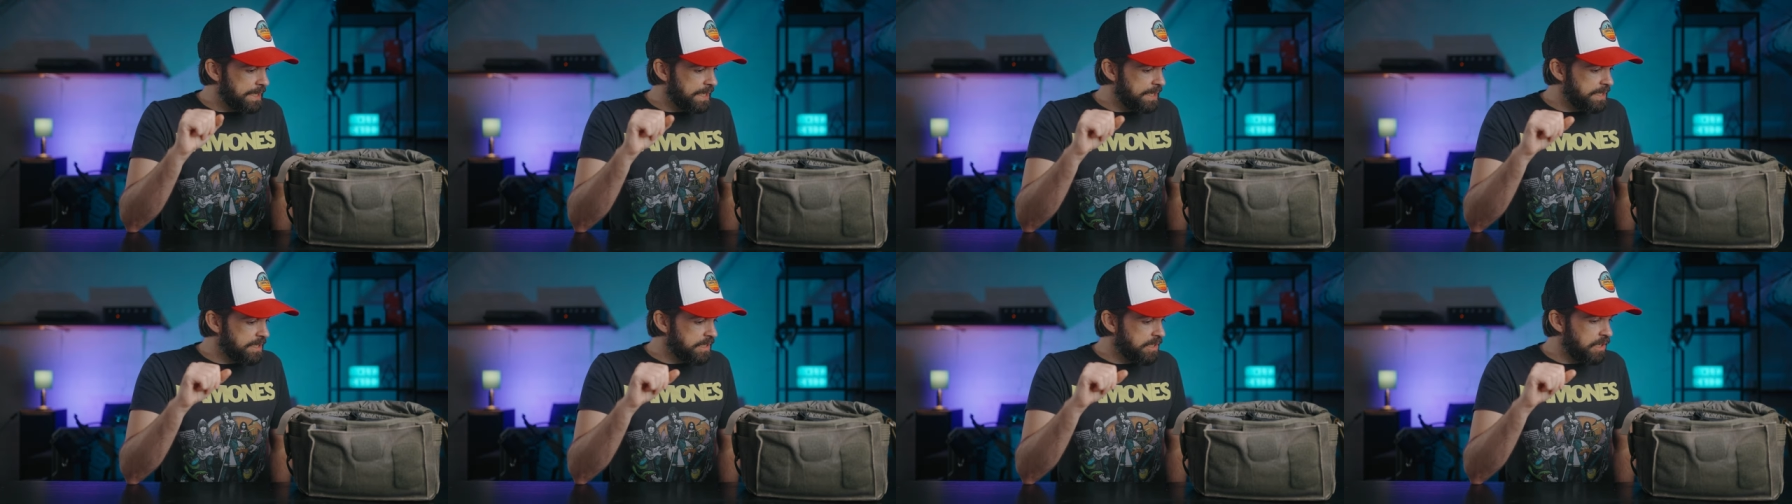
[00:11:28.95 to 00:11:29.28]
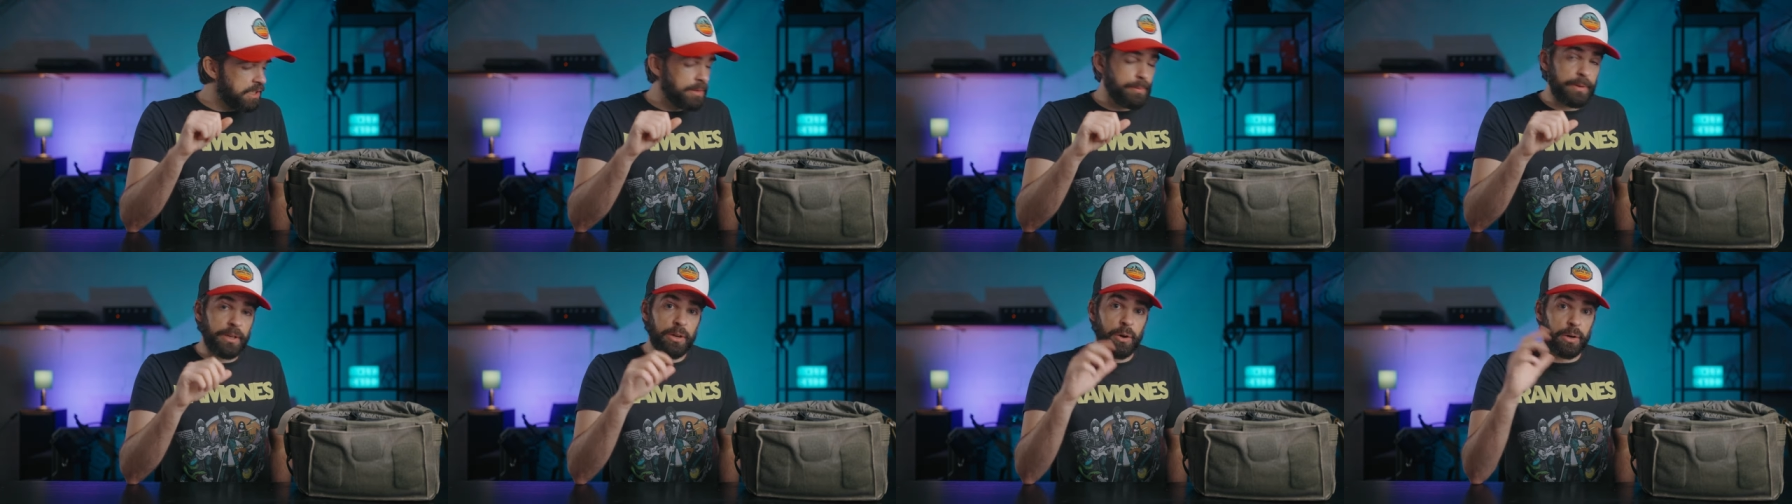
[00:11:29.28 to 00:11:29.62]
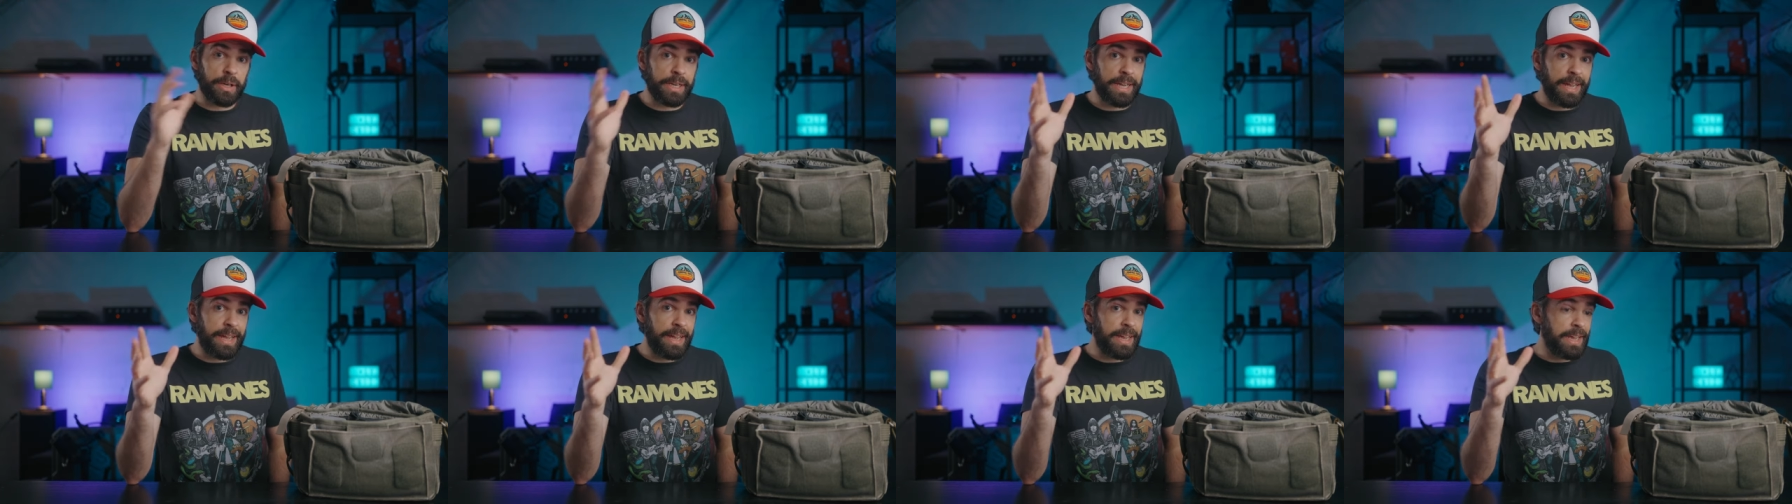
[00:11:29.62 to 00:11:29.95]
it's gonna be
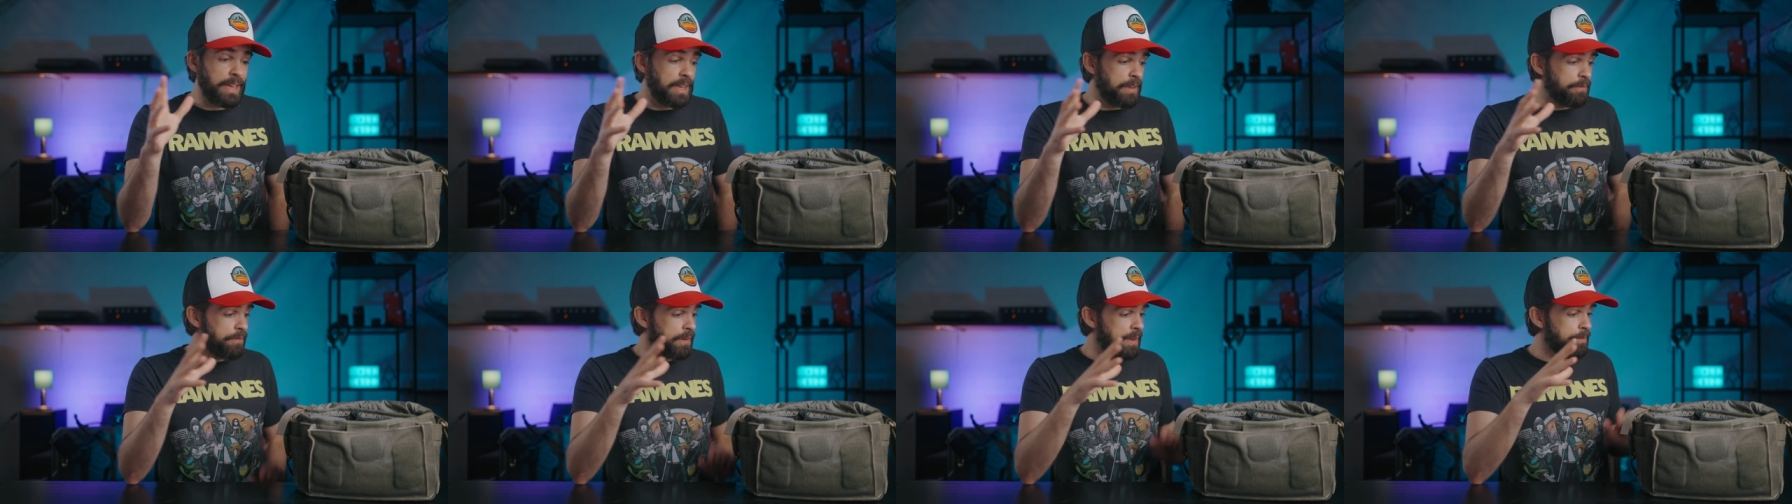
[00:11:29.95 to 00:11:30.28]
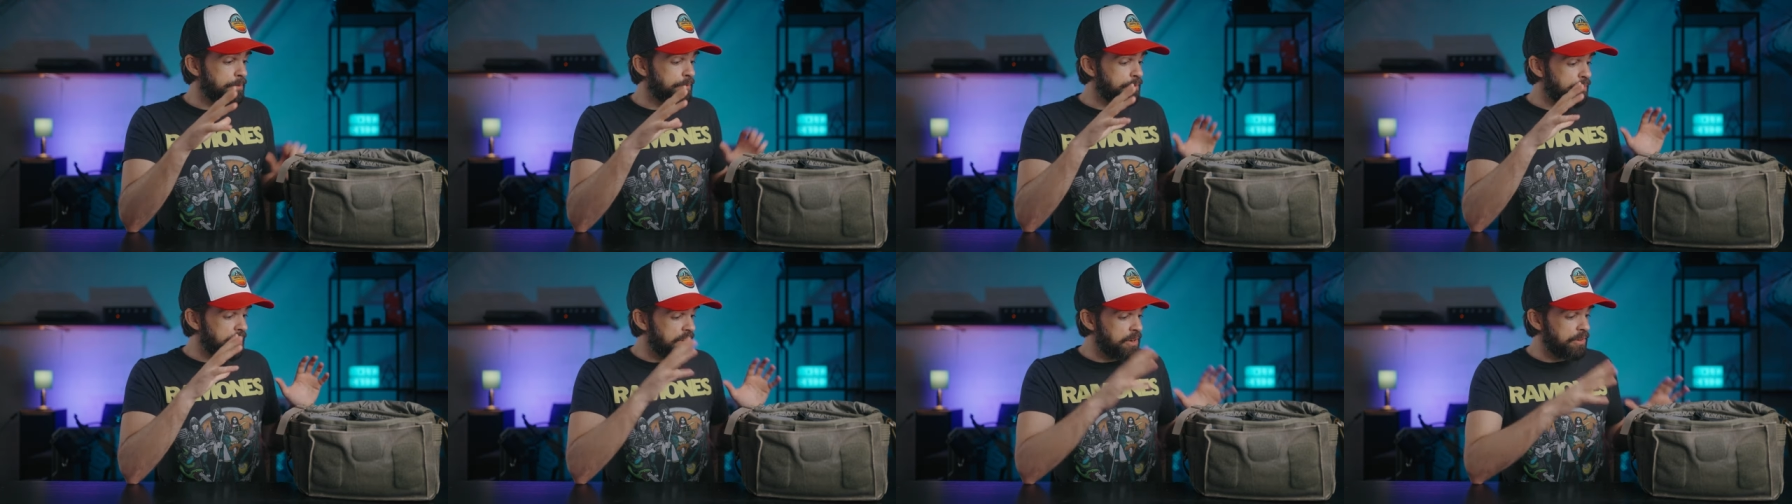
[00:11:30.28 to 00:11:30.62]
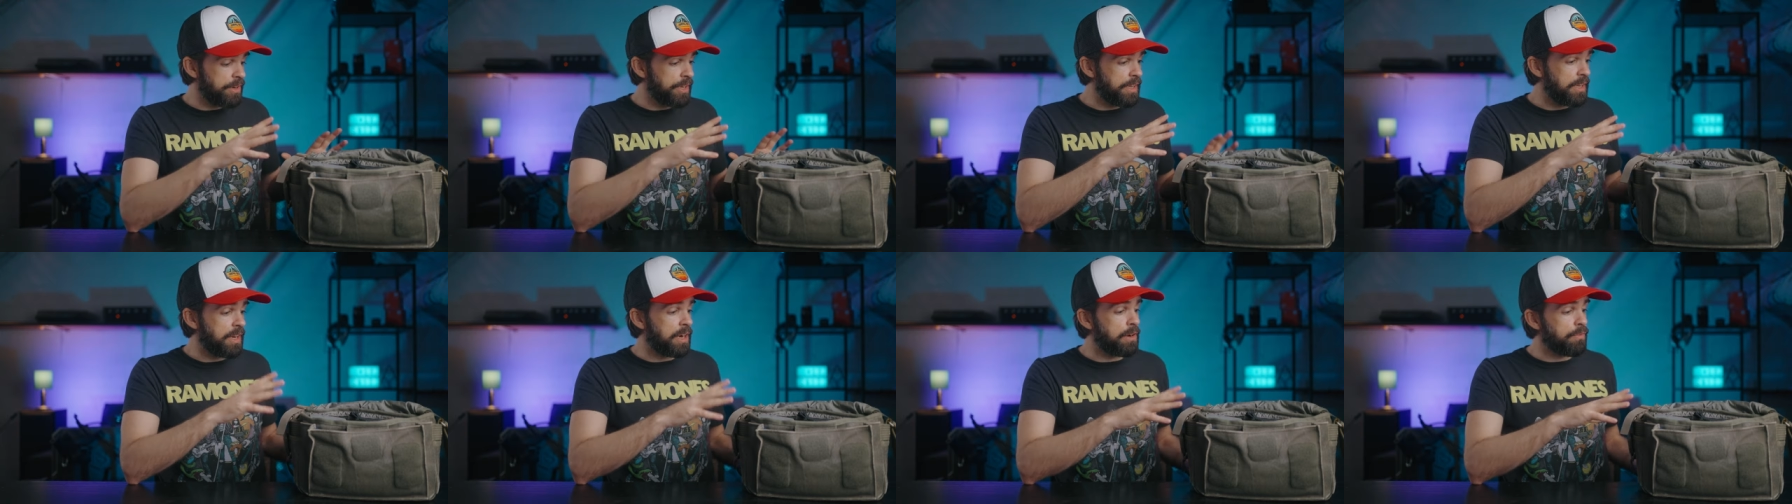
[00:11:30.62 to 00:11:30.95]
okay if I'm
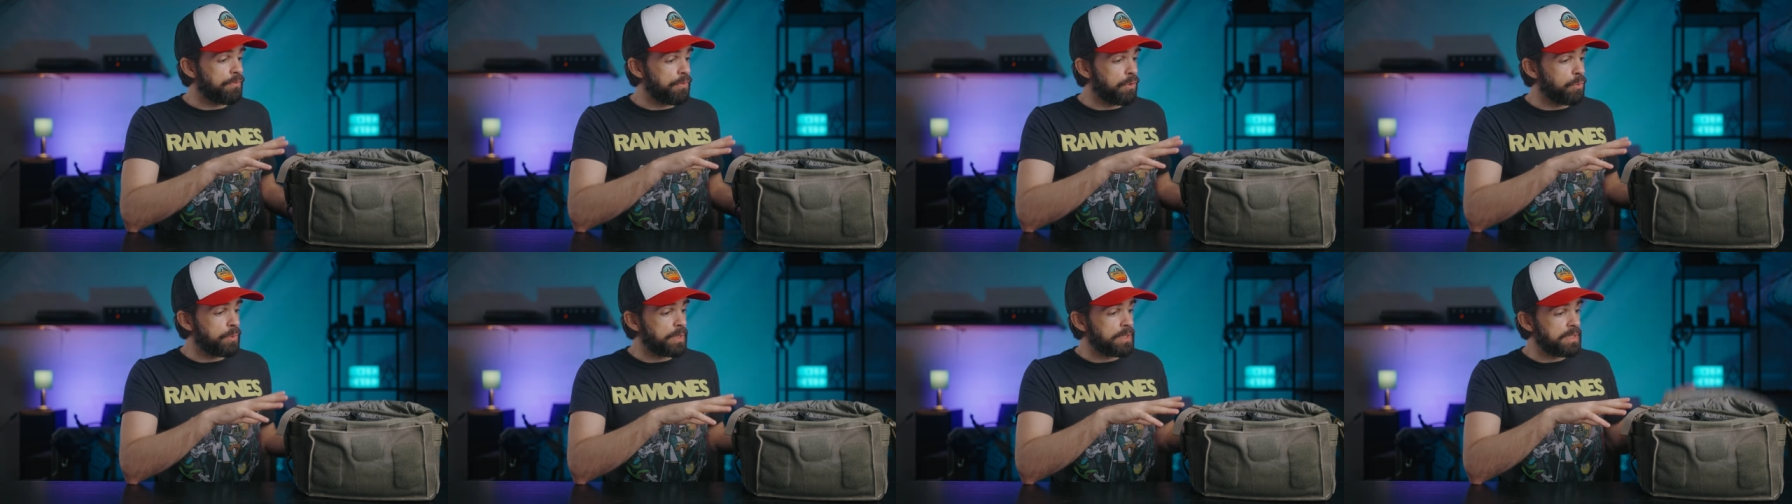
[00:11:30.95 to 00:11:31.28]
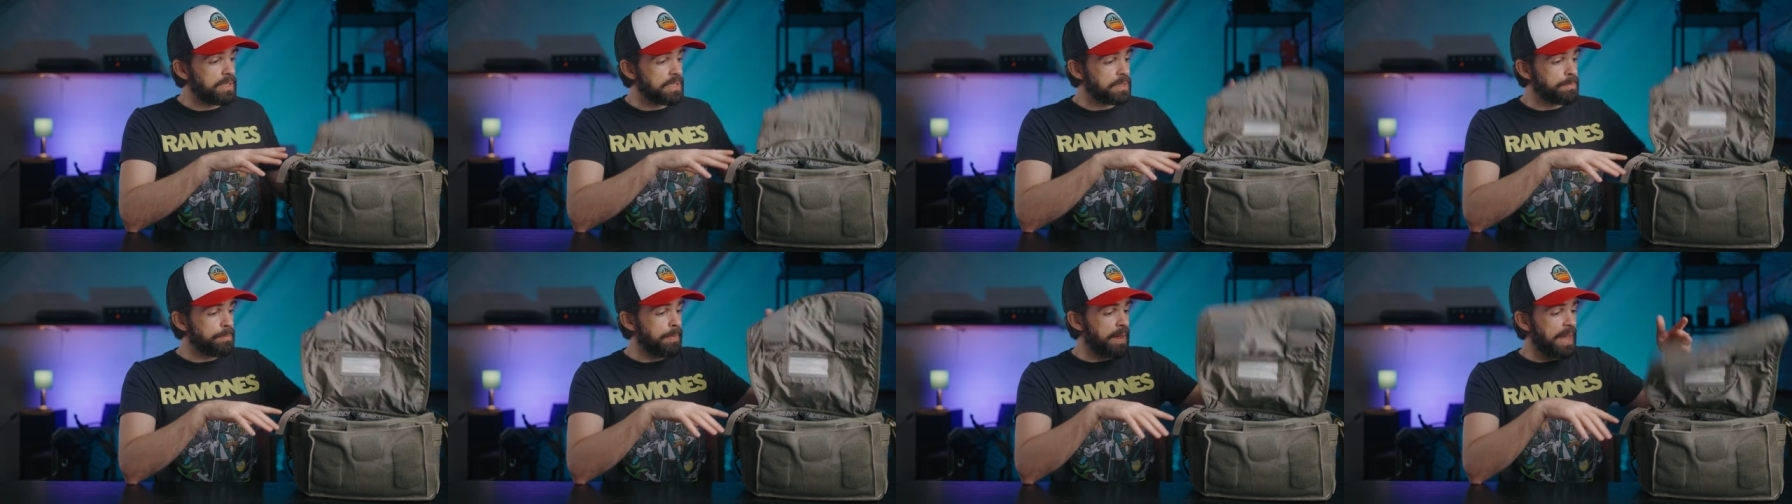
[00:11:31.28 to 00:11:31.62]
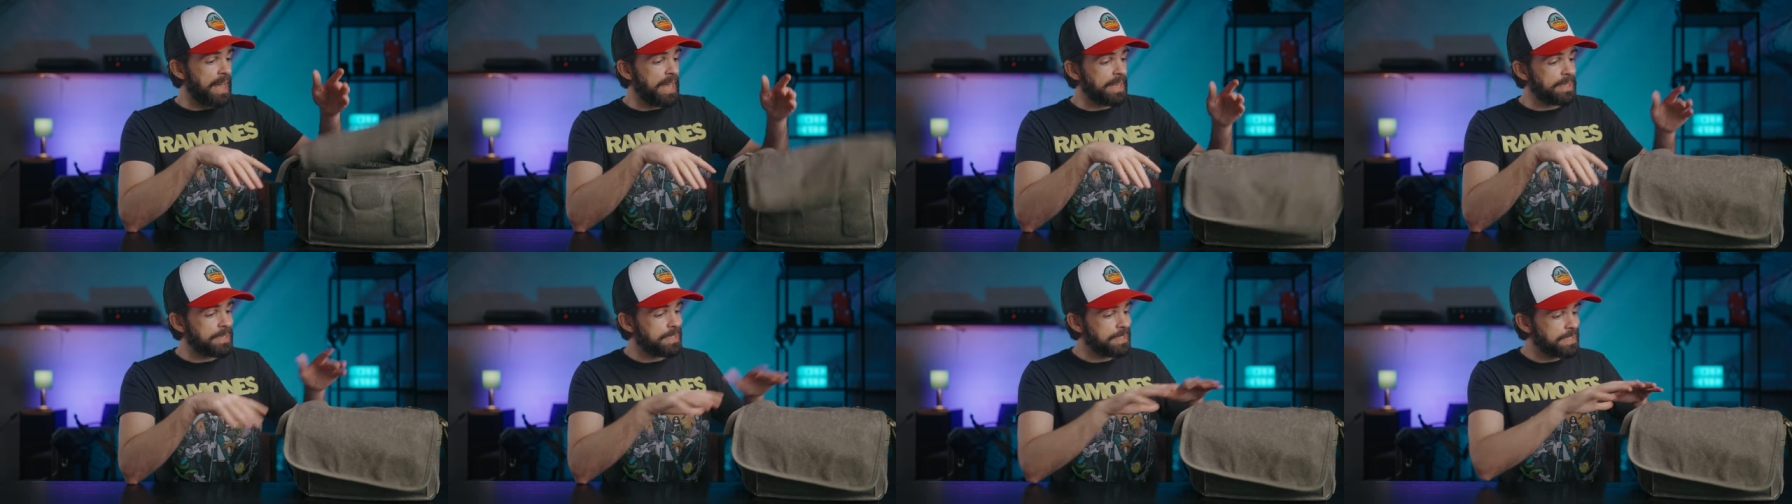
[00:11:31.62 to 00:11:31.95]
very careful with this
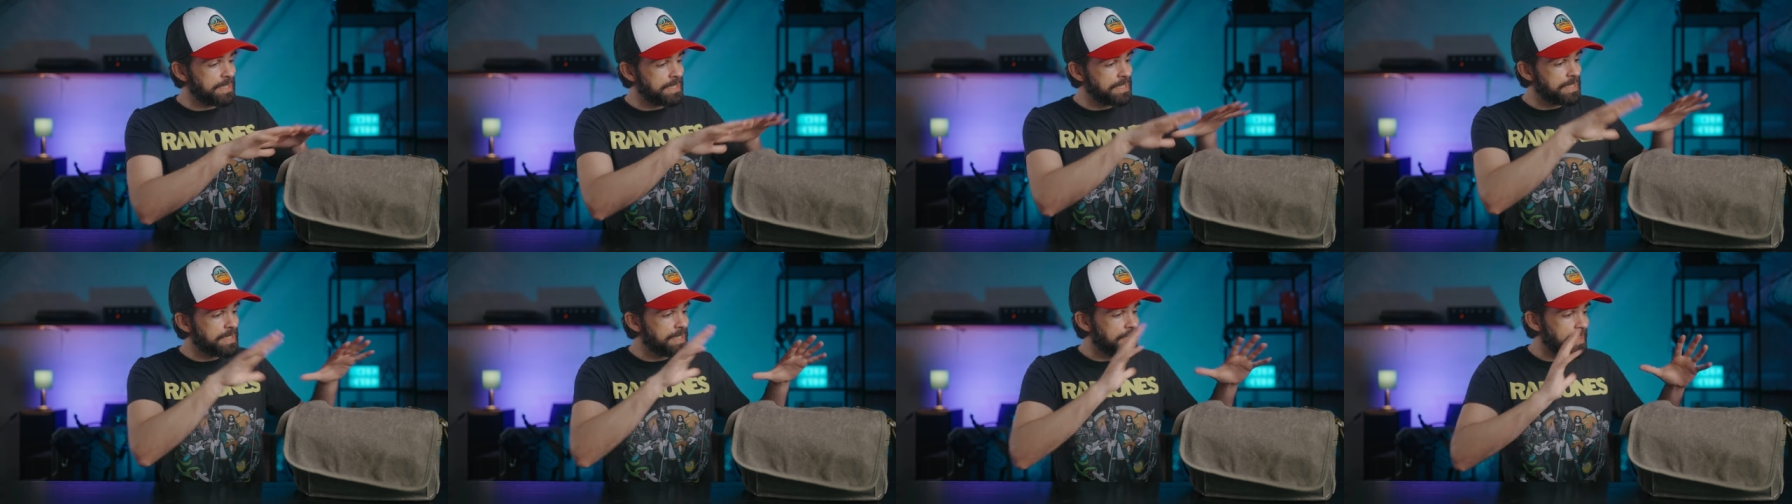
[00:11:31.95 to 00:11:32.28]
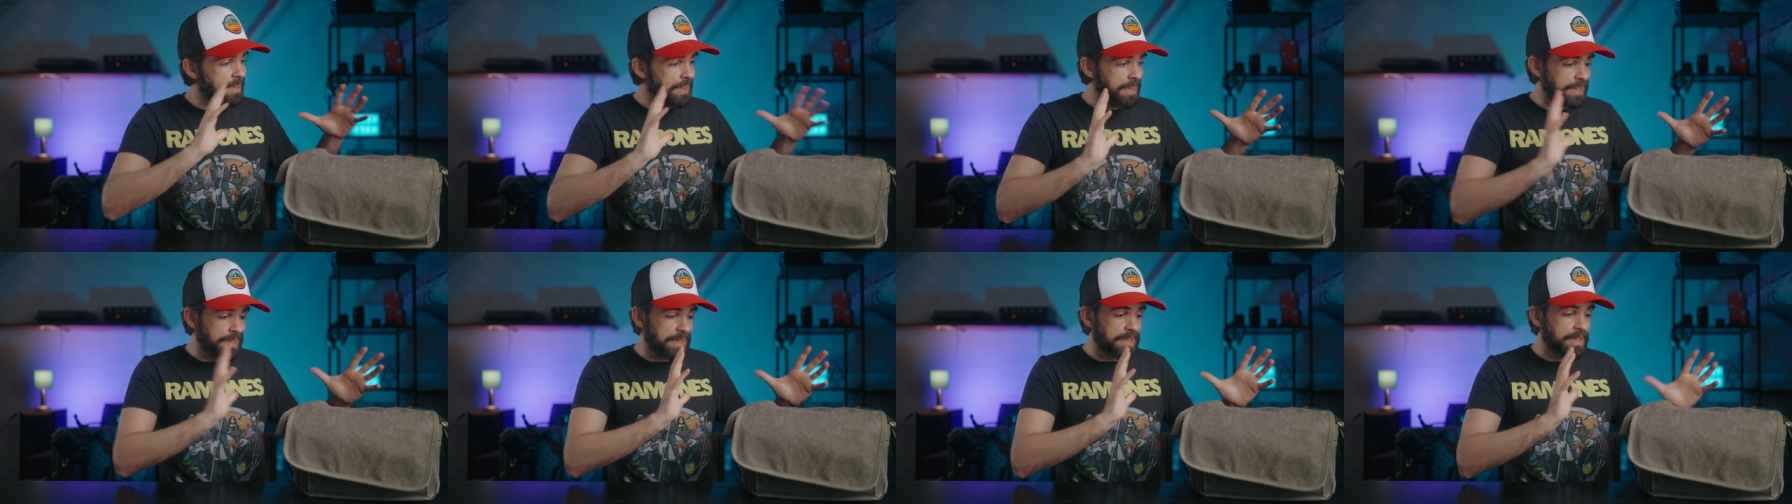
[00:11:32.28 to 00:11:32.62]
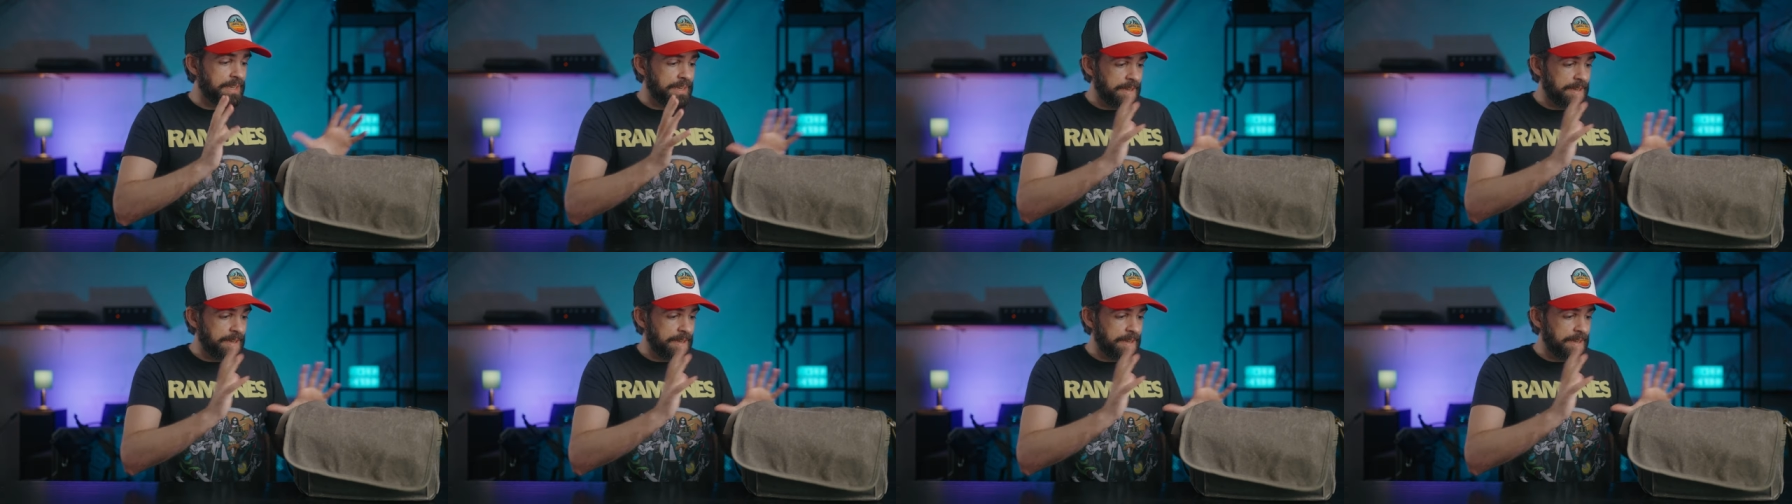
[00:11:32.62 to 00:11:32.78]
bag, because it's like